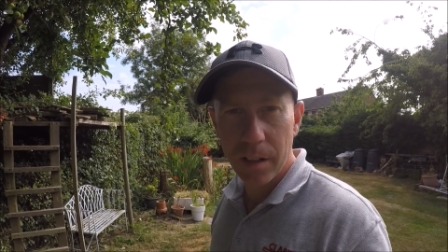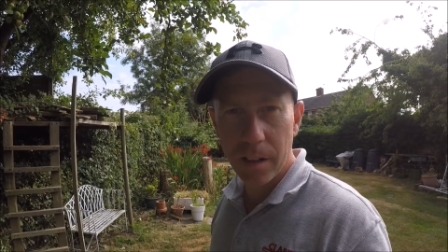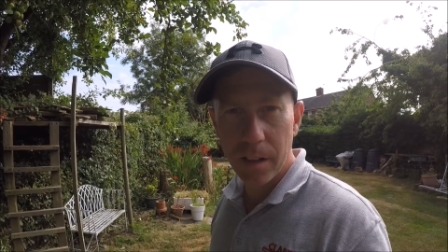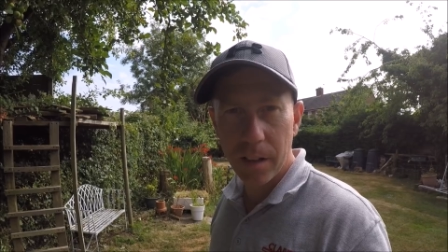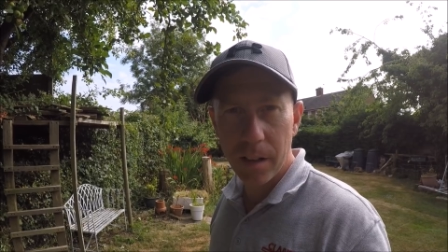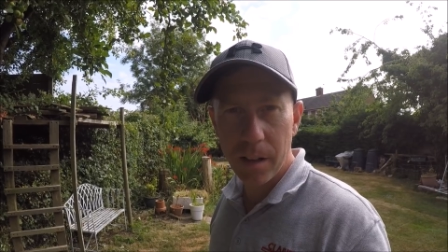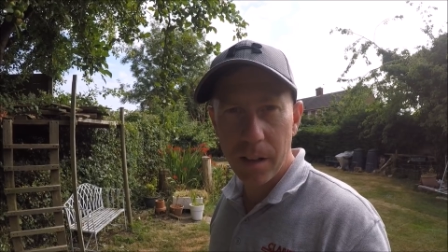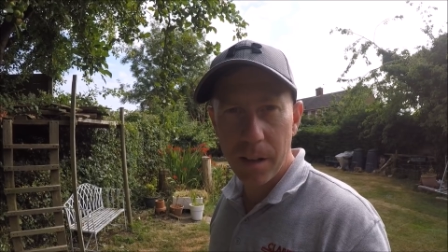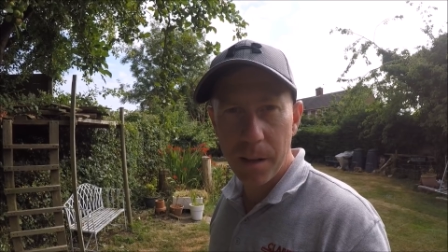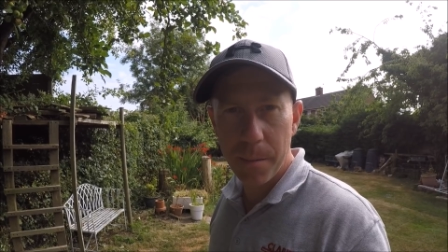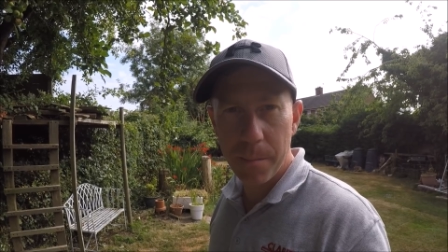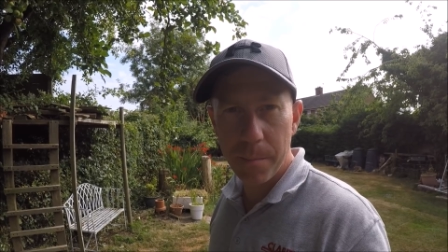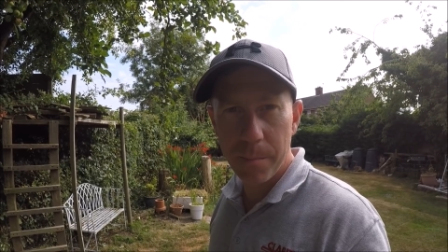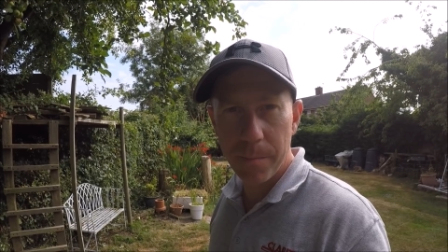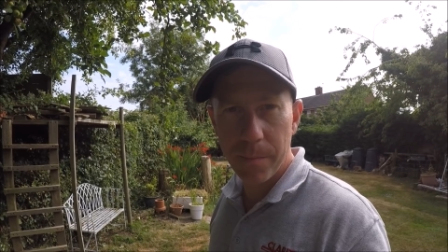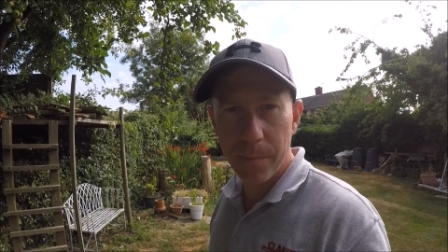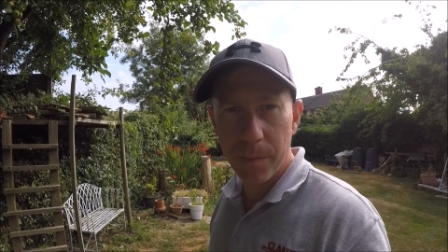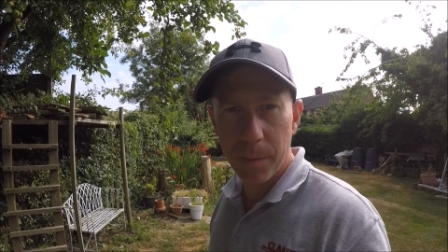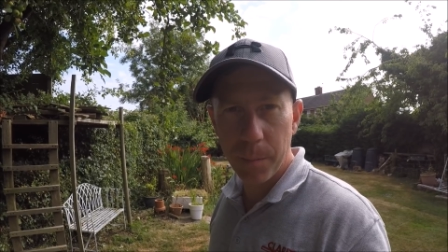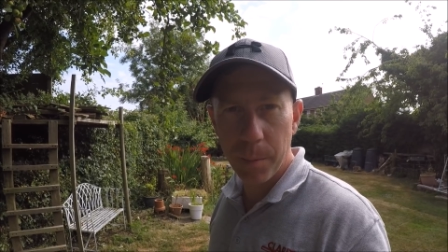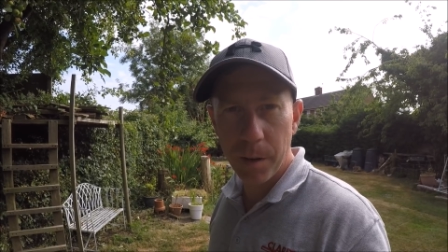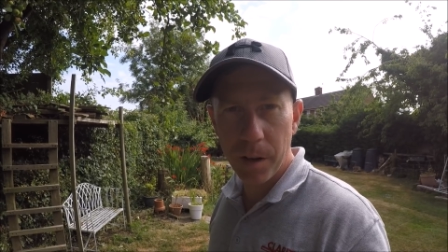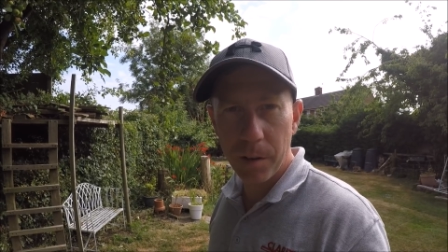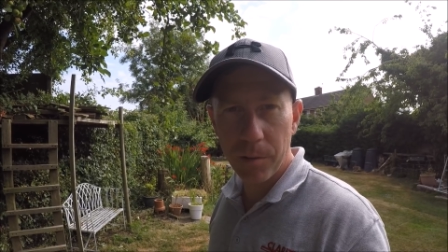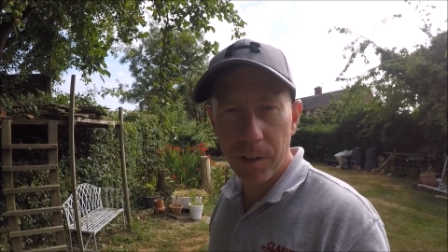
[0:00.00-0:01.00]
Bit
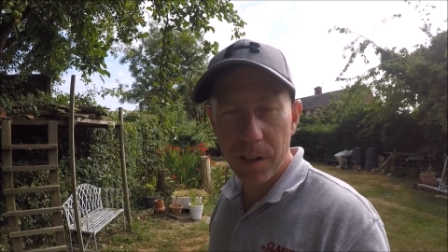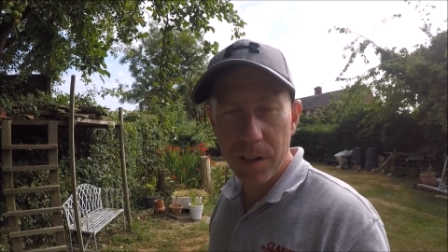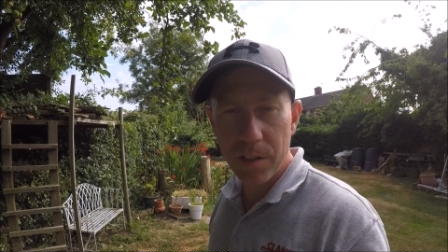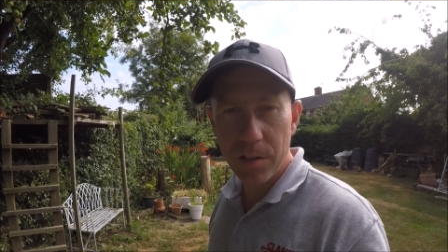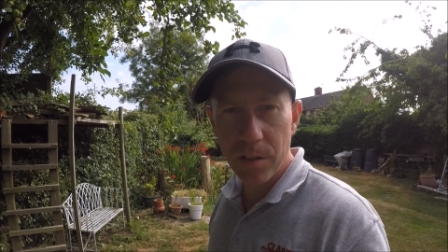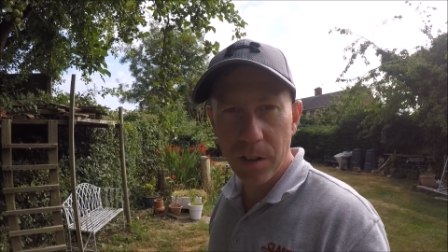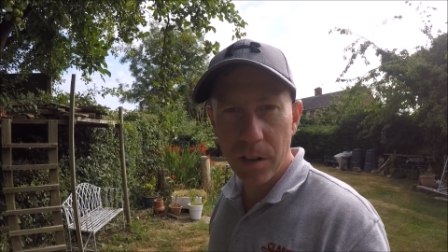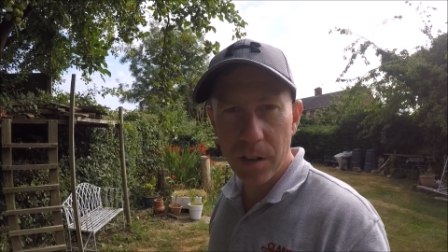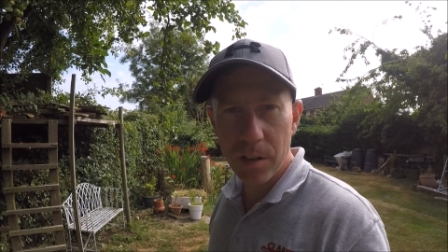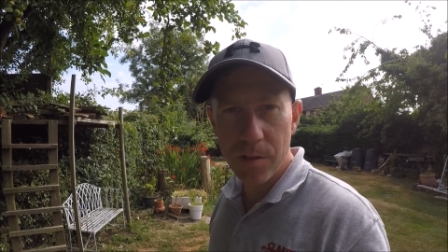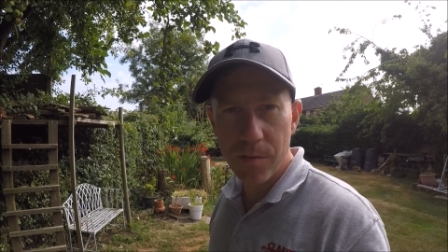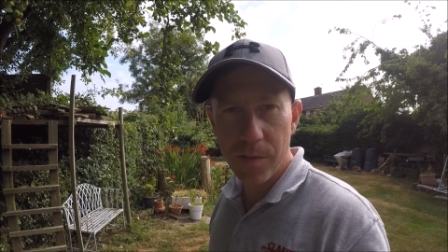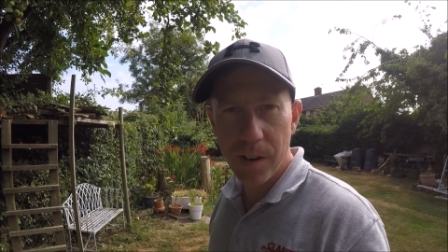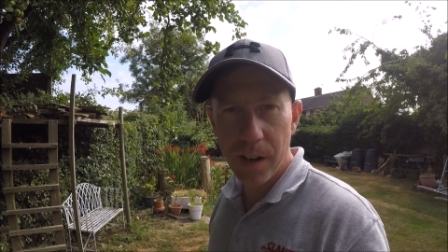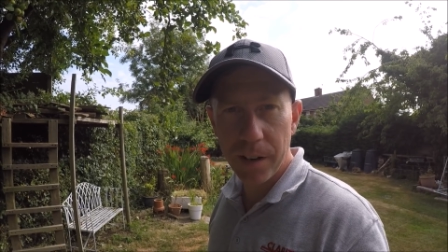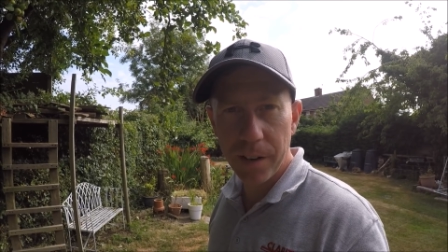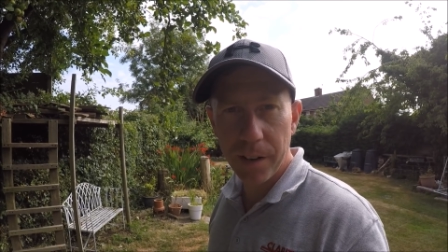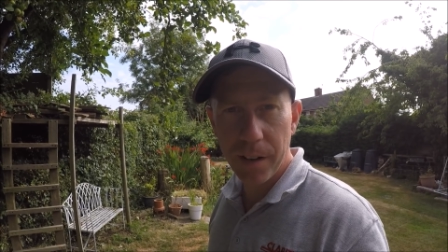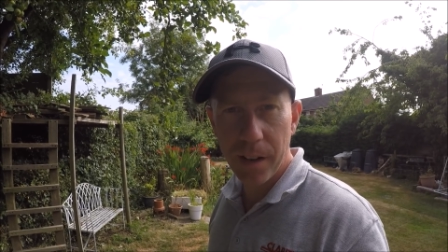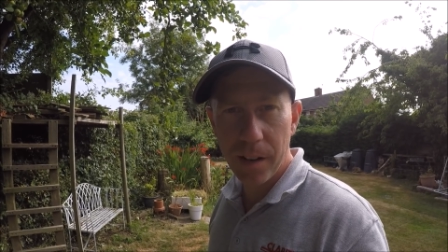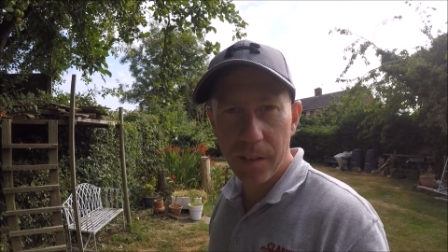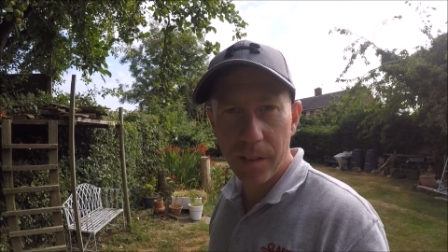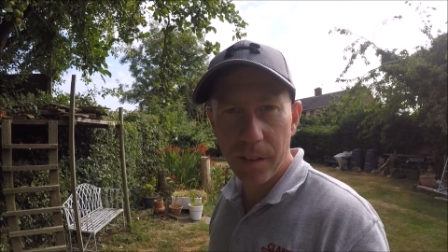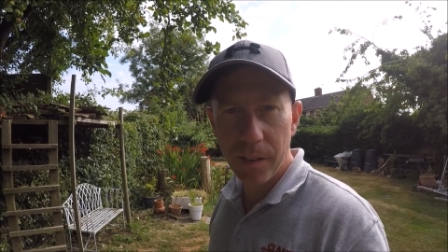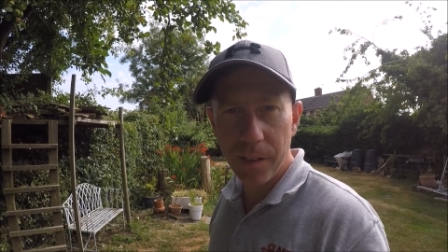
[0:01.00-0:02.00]
of research found
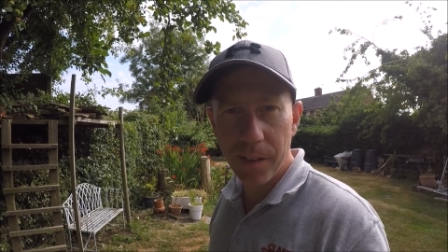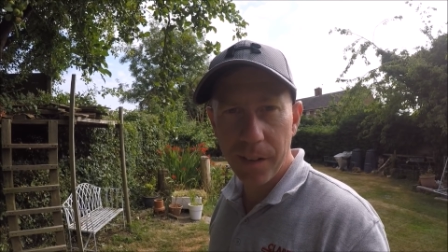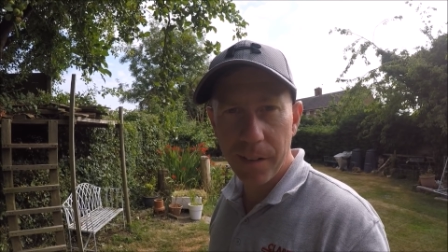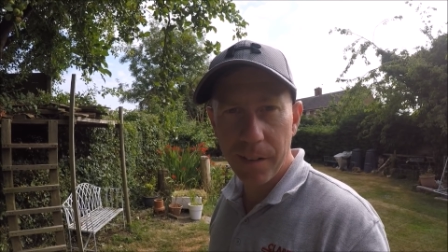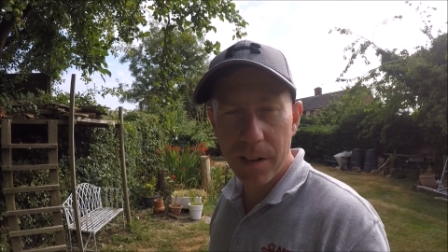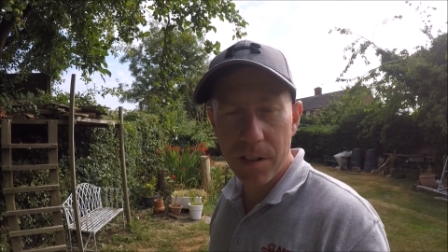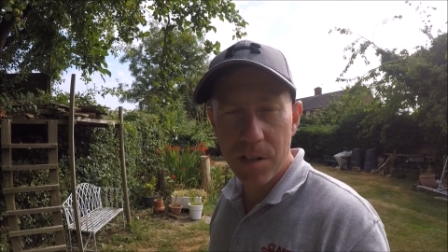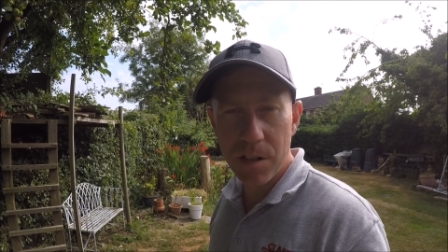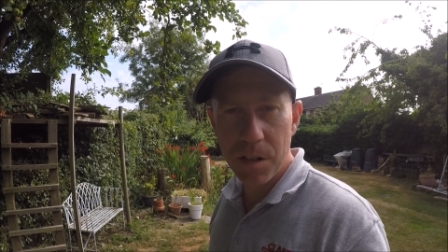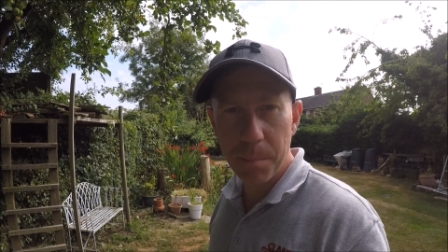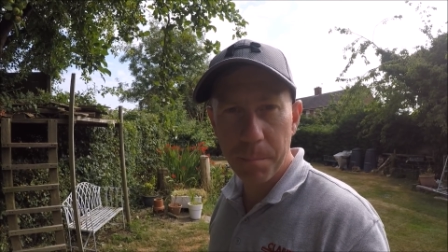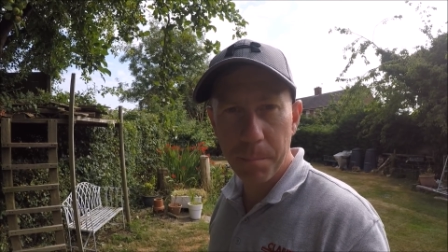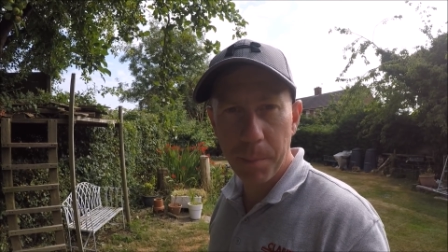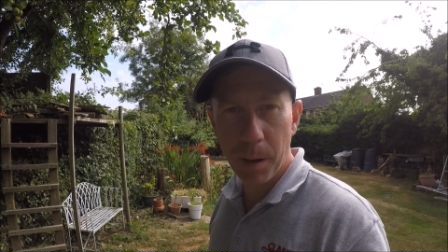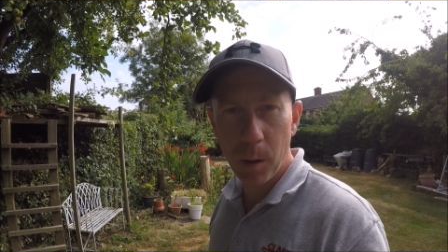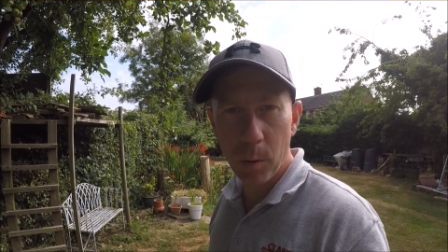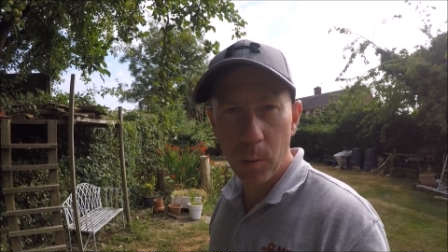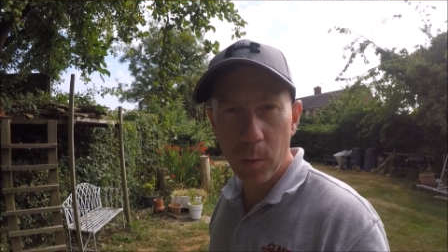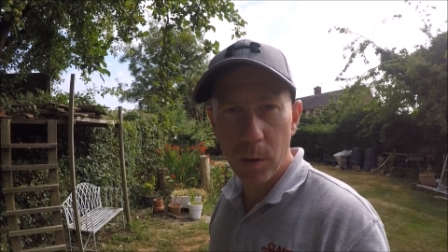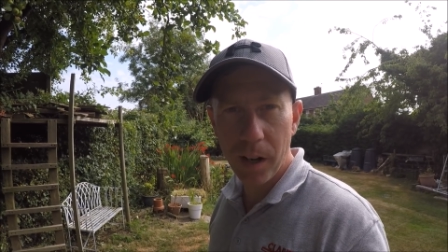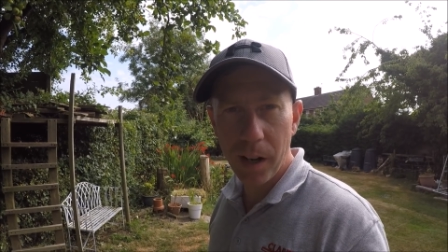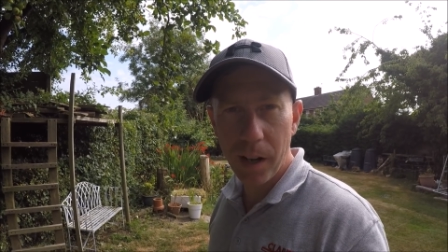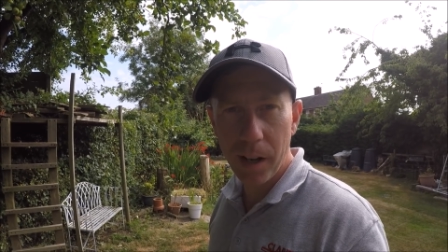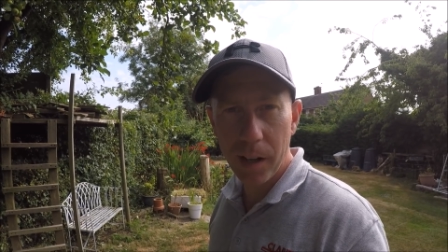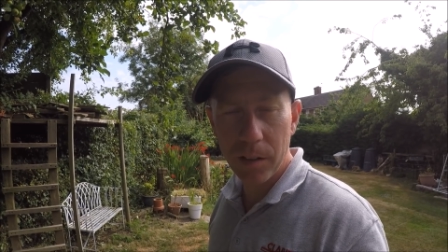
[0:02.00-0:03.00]
out that they're actually
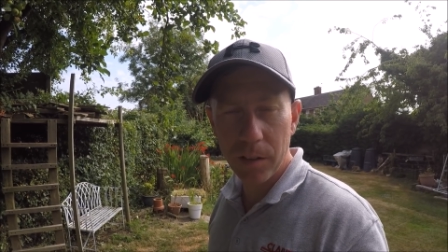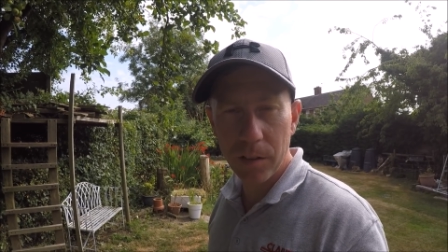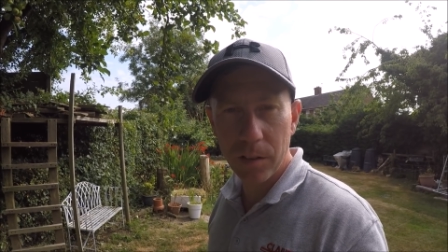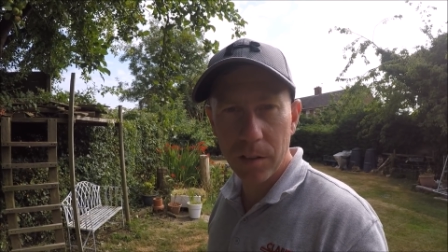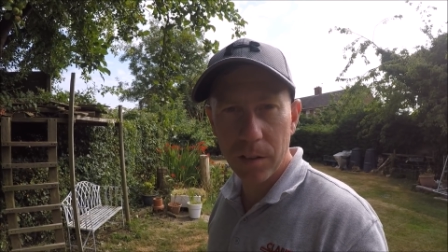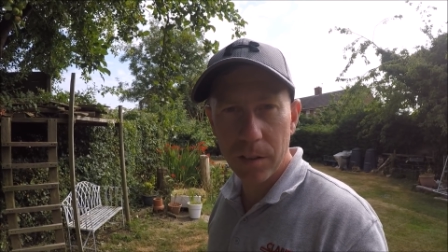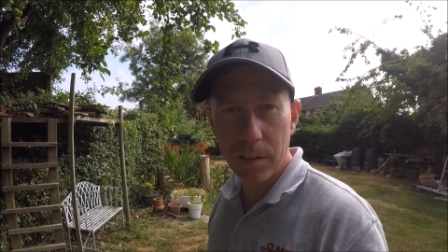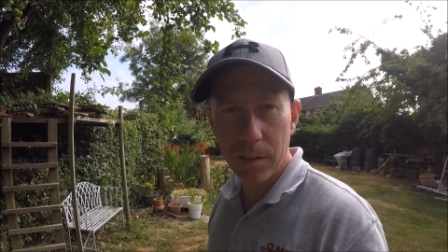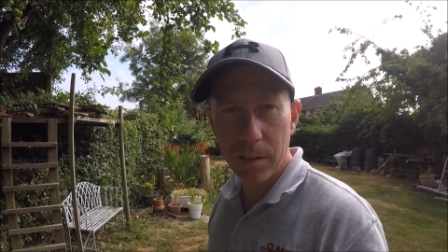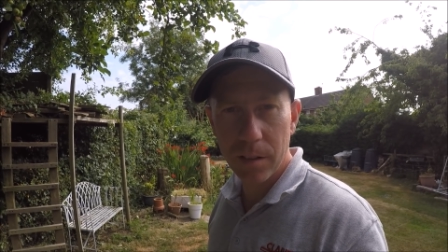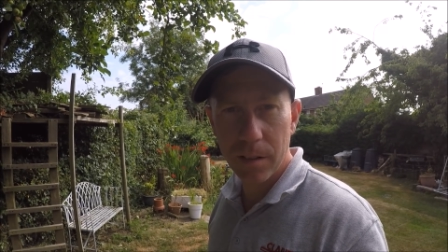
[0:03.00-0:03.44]
polecats.